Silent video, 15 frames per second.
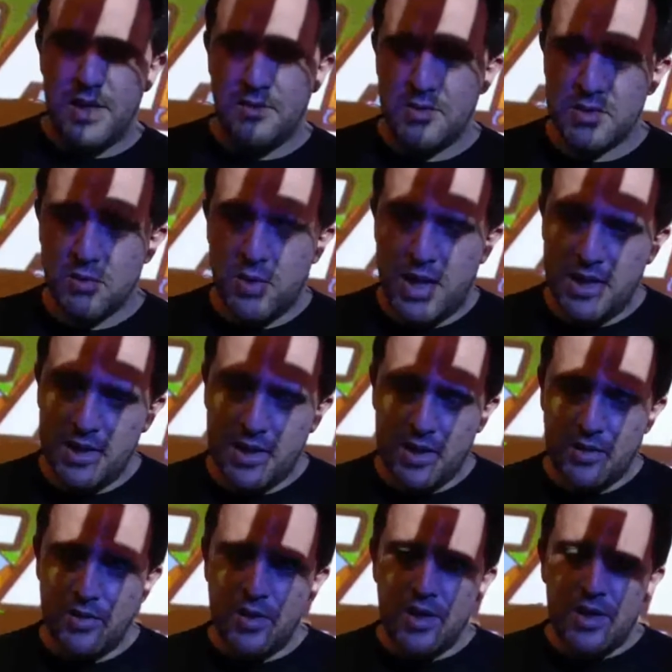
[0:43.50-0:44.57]
It was a while
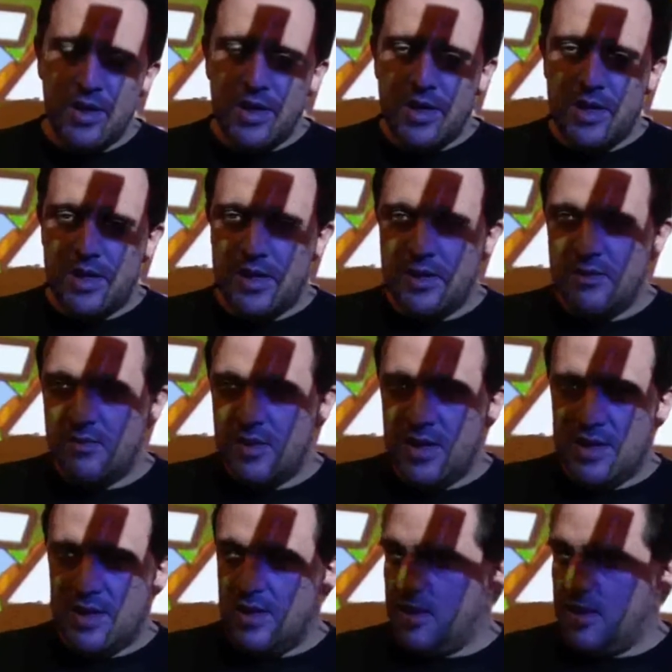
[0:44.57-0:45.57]
ago. In any event,